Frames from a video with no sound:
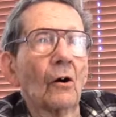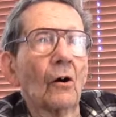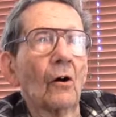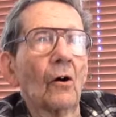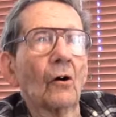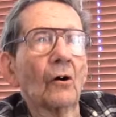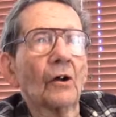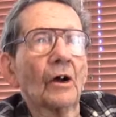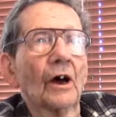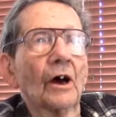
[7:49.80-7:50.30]

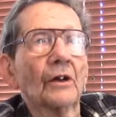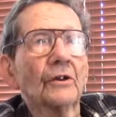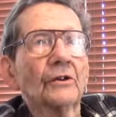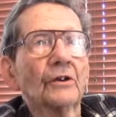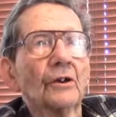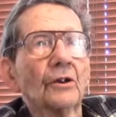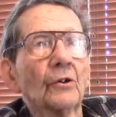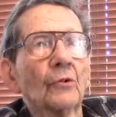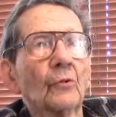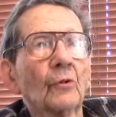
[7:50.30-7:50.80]
Oh yeah,
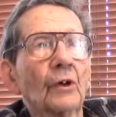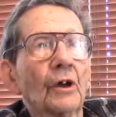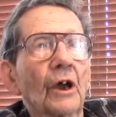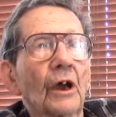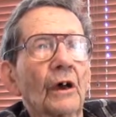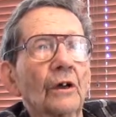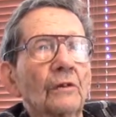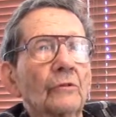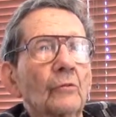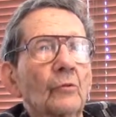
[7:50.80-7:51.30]
deer, we
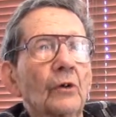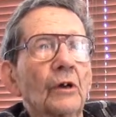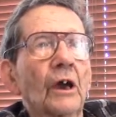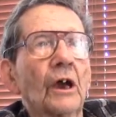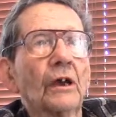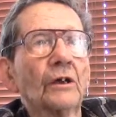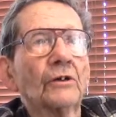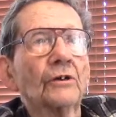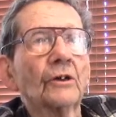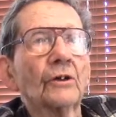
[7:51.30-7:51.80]

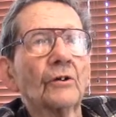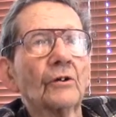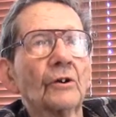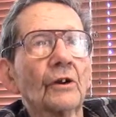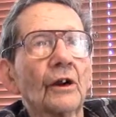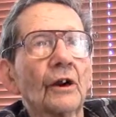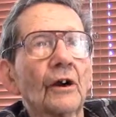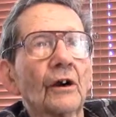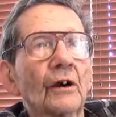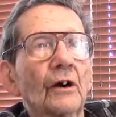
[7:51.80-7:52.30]
ate
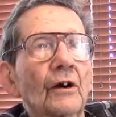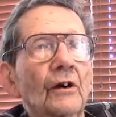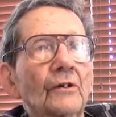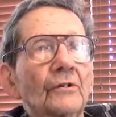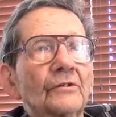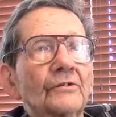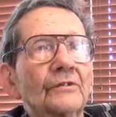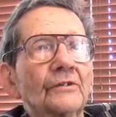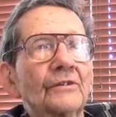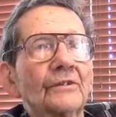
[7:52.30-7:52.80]
deer at our
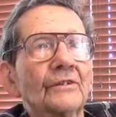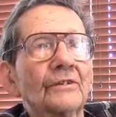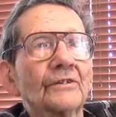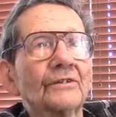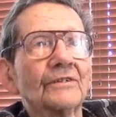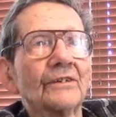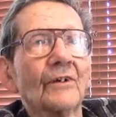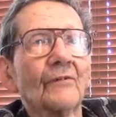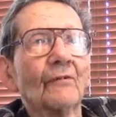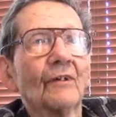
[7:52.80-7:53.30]
house and stuff